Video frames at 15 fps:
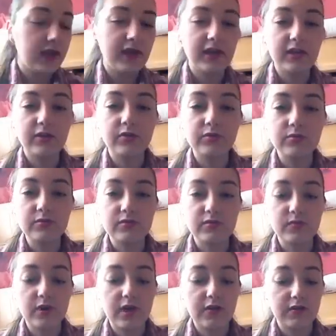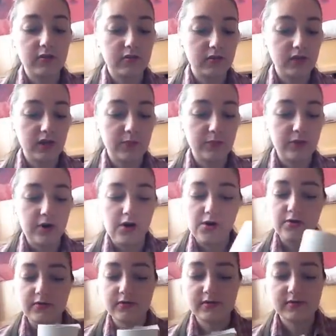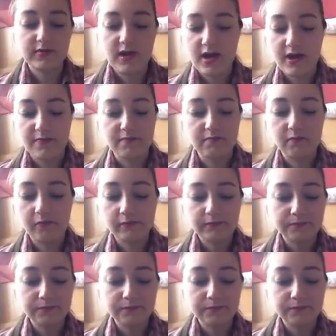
heels as well that look like brogues. Um,